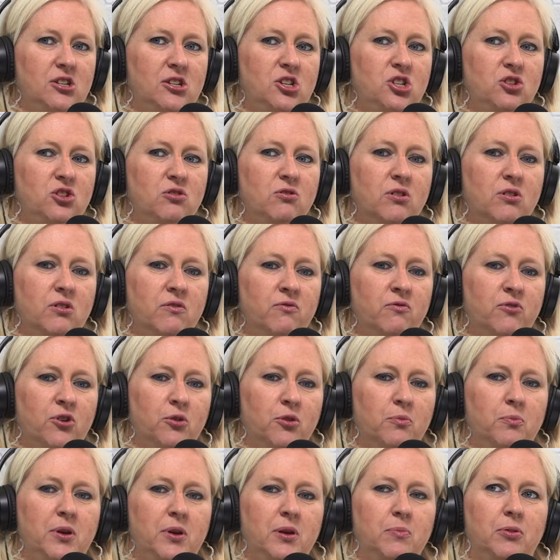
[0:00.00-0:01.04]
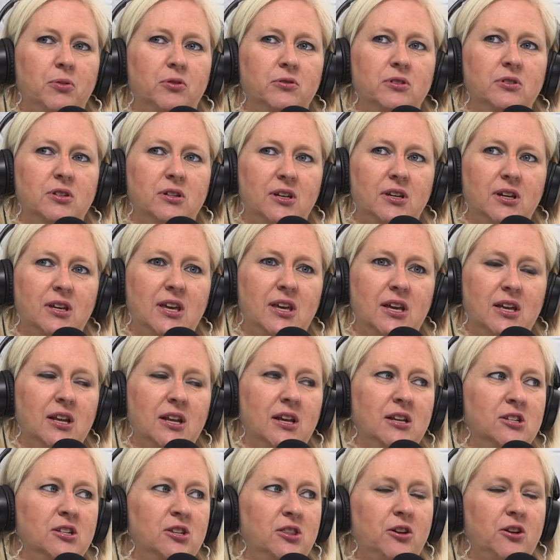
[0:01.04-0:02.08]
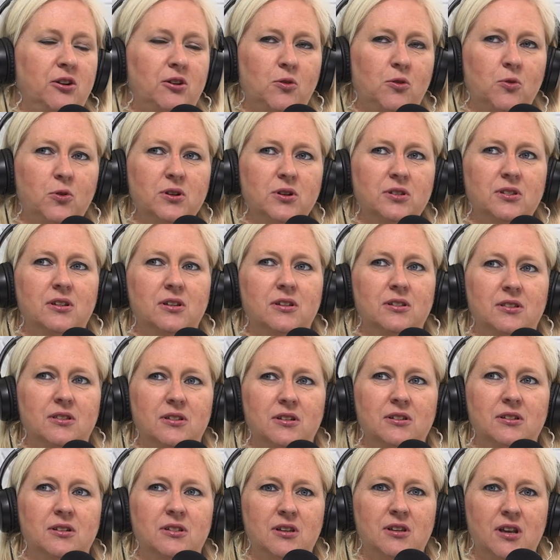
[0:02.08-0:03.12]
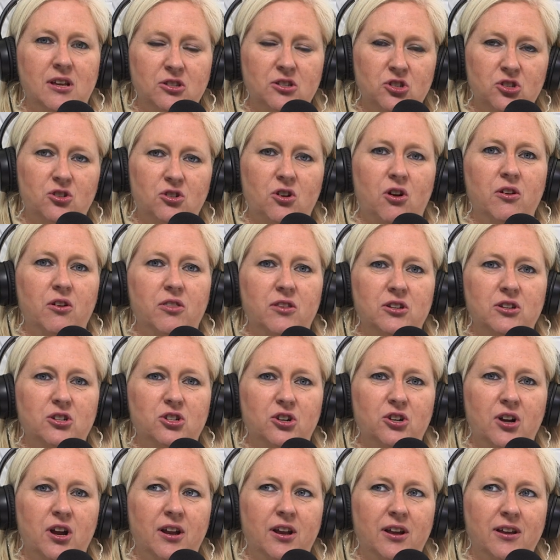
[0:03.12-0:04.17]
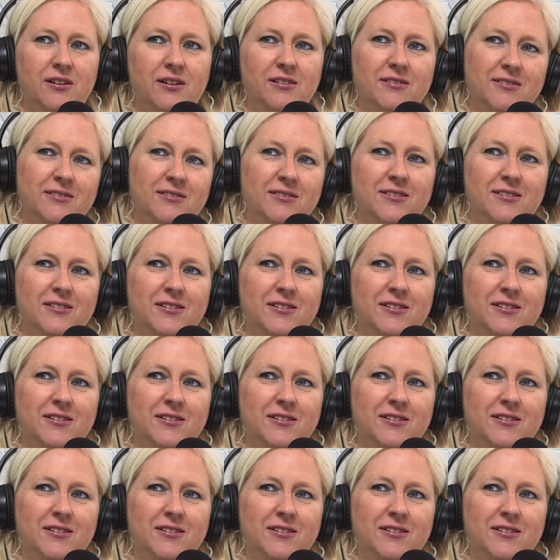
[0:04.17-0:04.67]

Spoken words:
did you convert people to get into their courses and start this training?